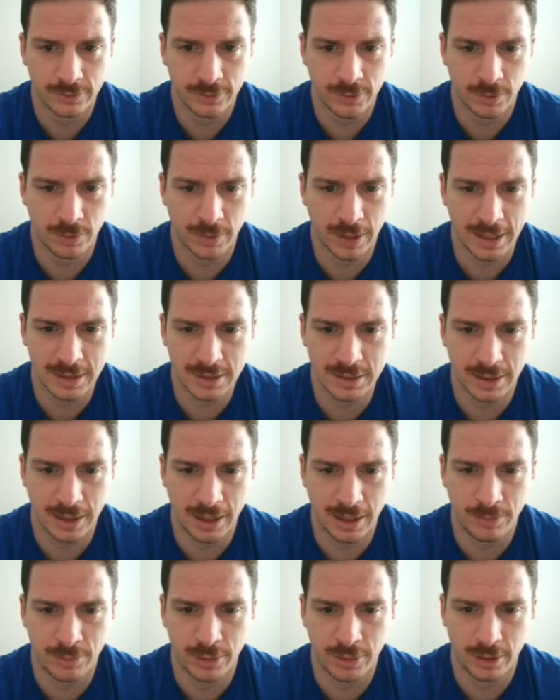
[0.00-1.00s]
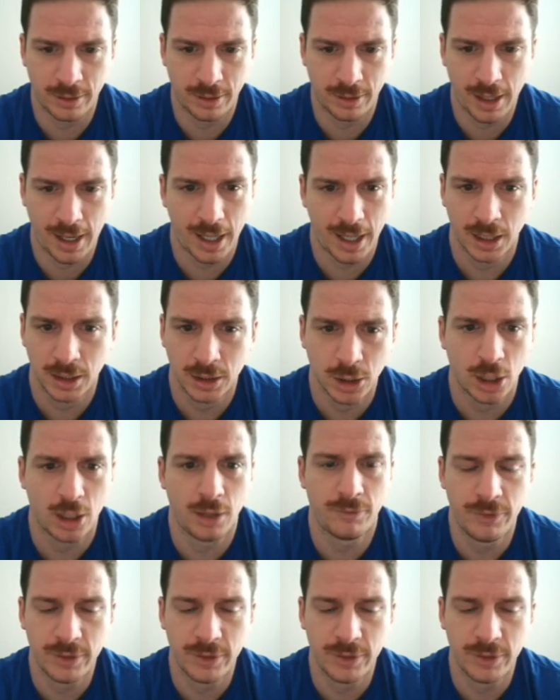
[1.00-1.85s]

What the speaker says: from last night, but I love